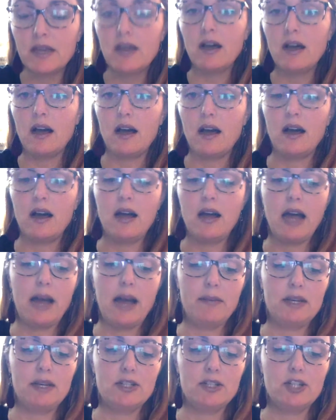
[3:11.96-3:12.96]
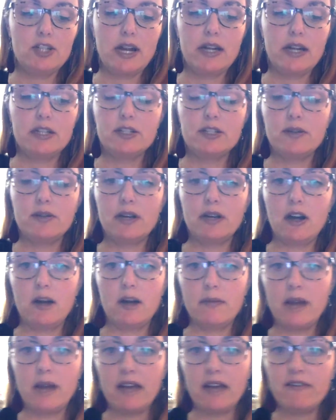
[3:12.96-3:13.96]
I'm going to try to do it
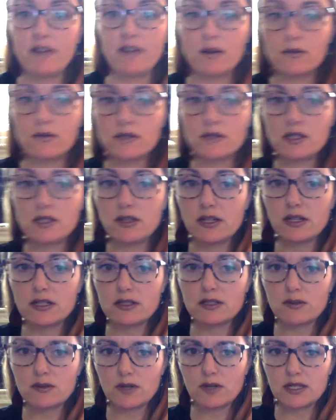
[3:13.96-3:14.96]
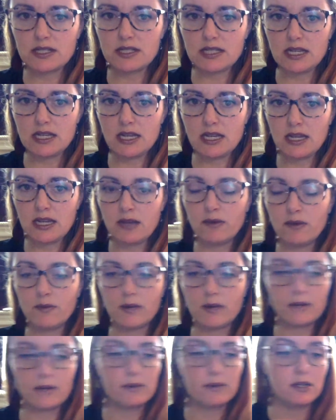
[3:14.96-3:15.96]
on my phone so you can sort of see
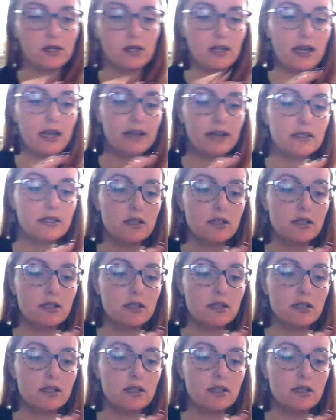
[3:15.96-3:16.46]
what it would look like.